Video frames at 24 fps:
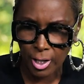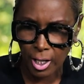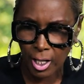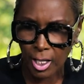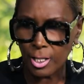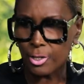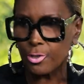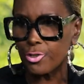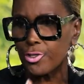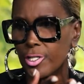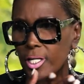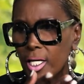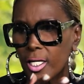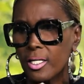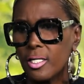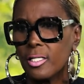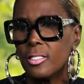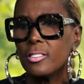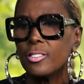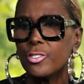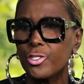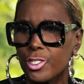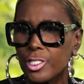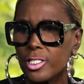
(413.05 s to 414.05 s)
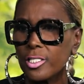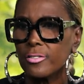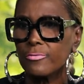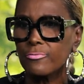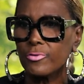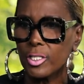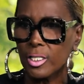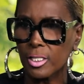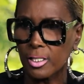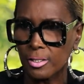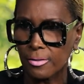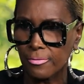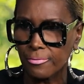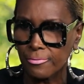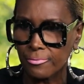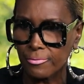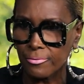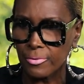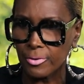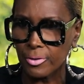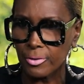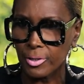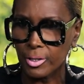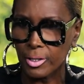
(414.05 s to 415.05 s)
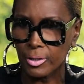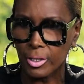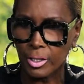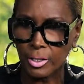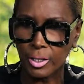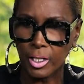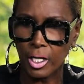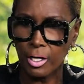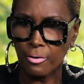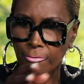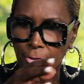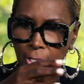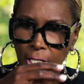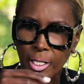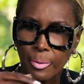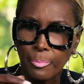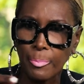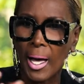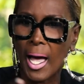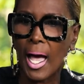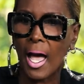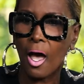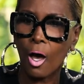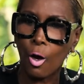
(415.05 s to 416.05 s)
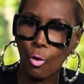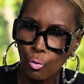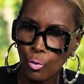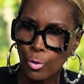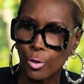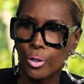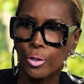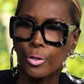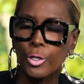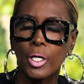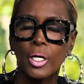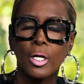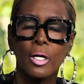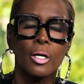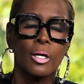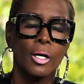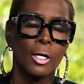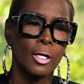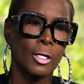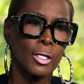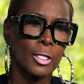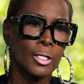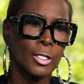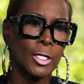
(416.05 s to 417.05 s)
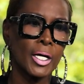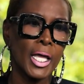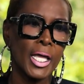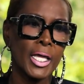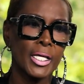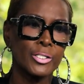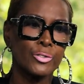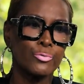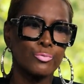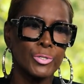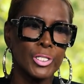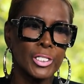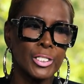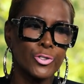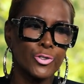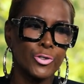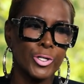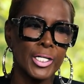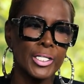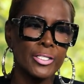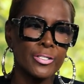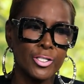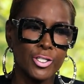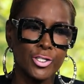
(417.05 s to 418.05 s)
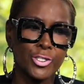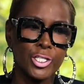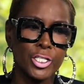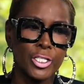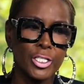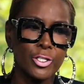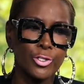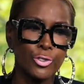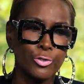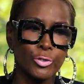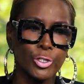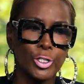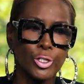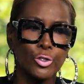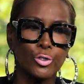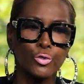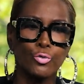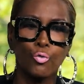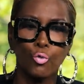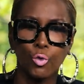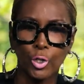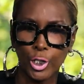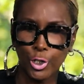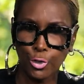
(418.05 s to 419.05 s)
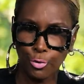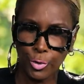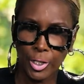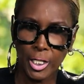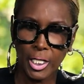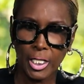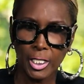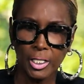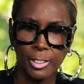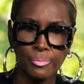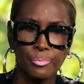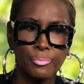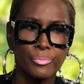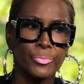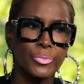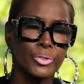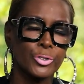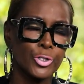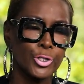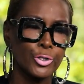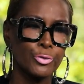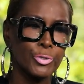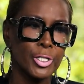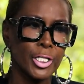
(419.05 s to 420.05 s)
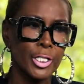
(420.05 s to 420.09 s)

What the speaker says: understanding the shift of governing power as we transition into a new quadrennium 2